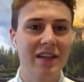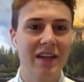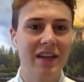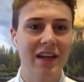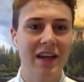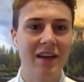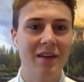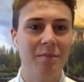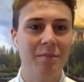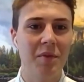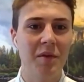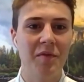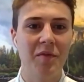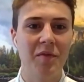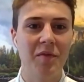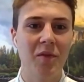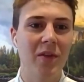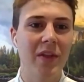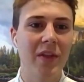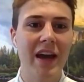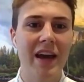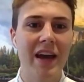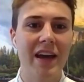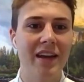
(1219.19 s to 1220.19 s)
And before
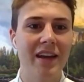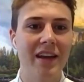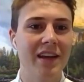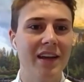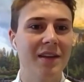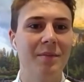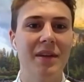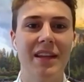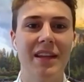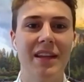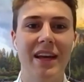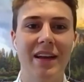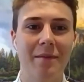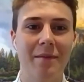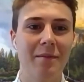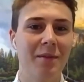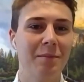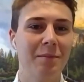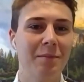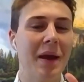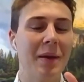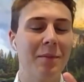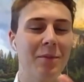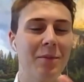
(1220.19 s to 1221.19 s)
that, it had been like
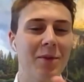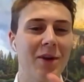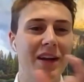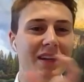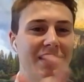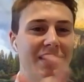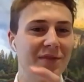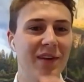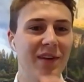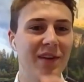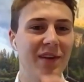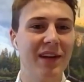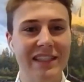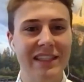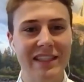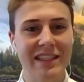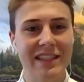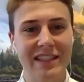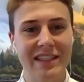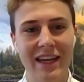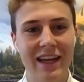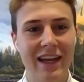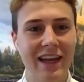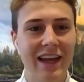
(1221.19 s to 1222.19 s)
memorized phrases.
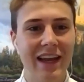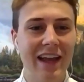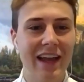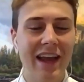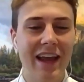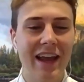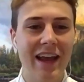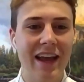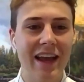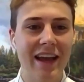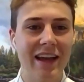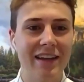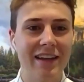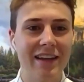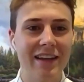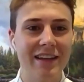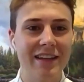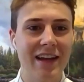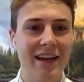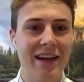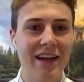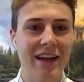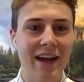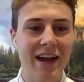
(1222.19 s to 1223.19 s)
And
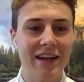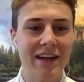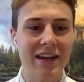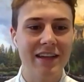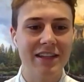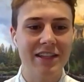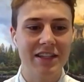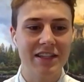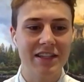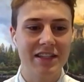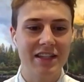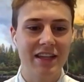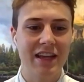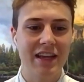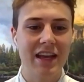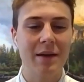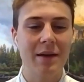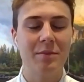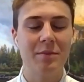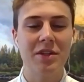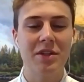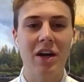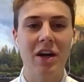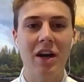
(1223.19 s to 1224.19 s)
I just kept
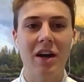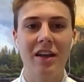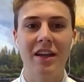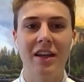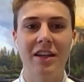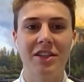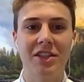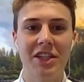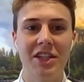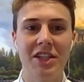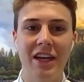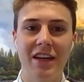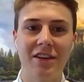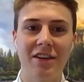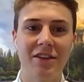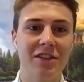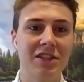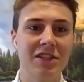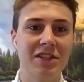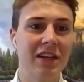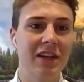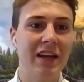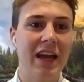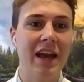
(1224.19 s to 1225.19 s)
talking and she
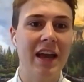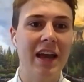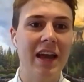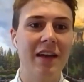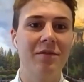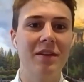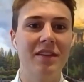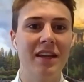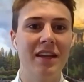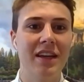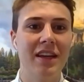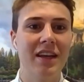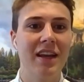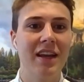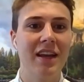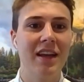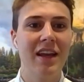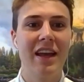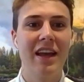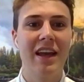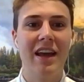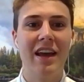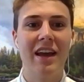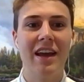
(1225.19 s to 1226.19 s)
understood everything.
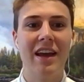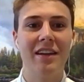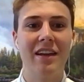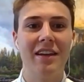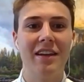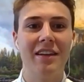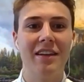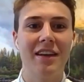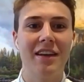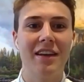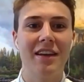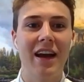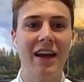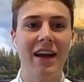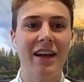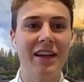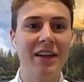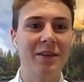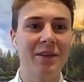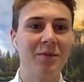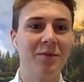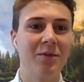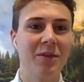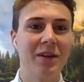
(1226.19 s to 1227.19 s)
And I
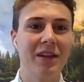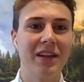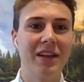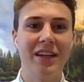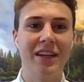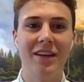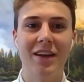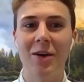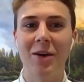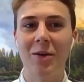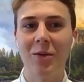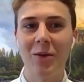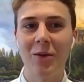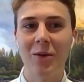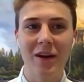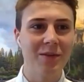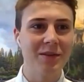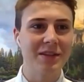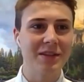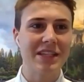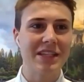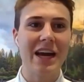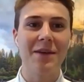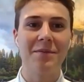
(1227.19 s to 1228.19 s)
didn't really know what
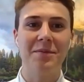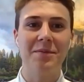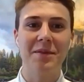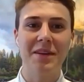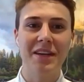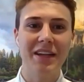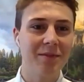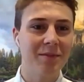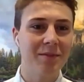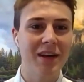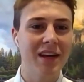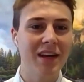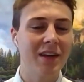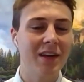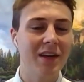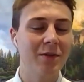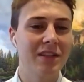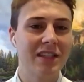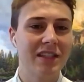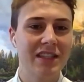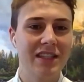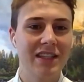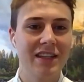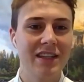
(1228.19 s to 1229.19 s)
was happening, but it
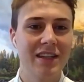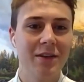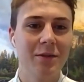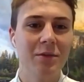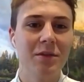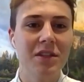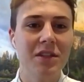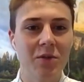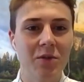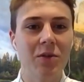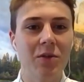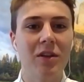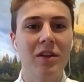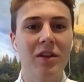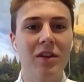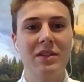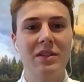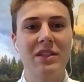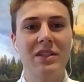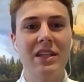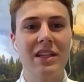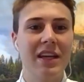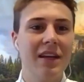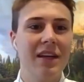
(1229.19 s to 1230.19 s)
was cool. It was
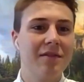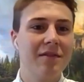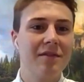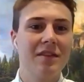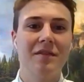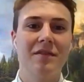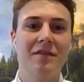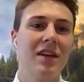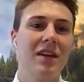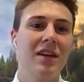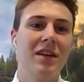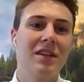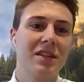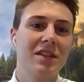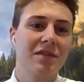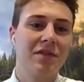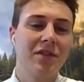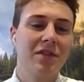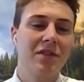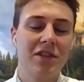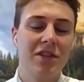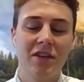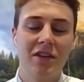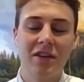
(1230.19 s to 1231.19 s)
the gift of tongues for
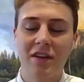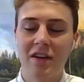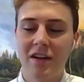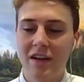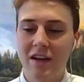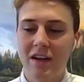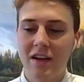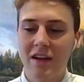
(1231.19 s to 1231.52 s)
sure.